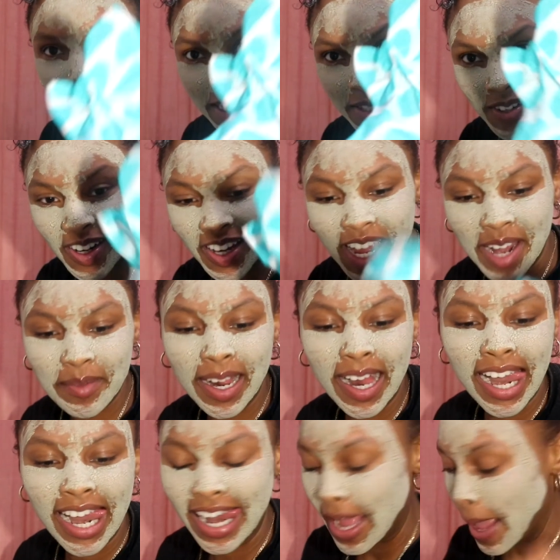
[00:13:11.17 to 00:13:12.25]
this one on camera.
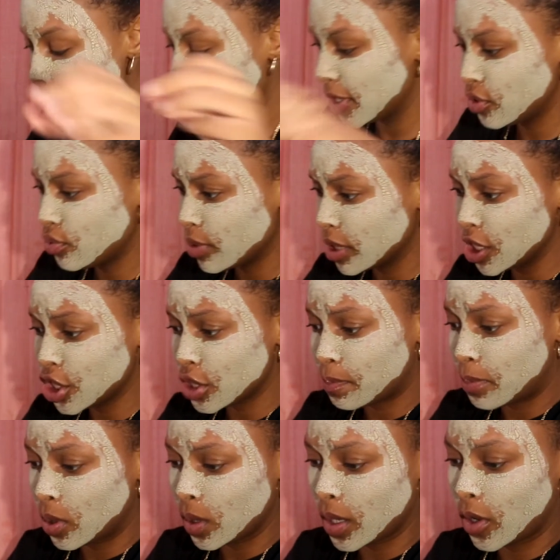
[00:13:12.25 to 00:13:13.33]
But you really just
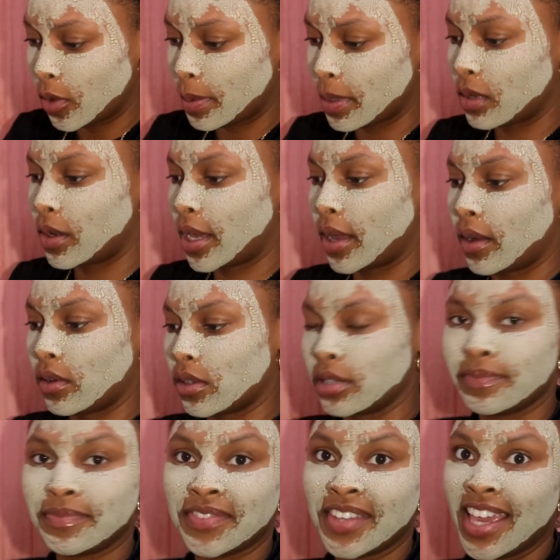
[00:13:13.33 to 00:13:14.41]
pull it open. Okay, hold
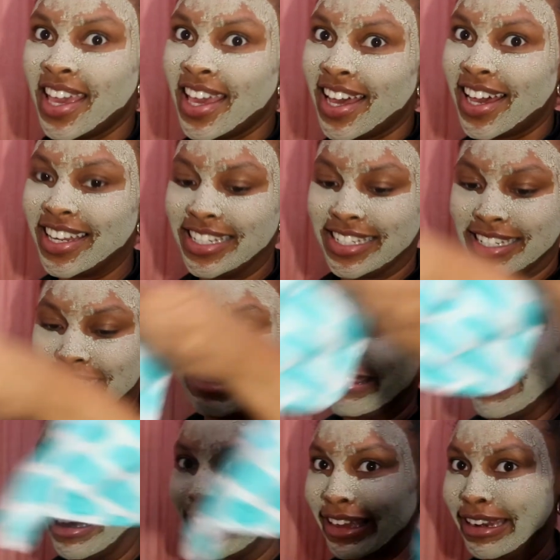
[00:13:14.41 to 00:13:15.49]
on. I just didn't
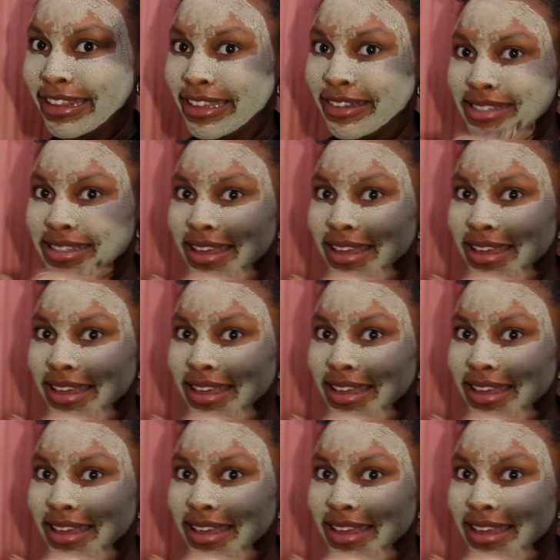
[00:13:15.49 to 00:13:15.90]
think anything was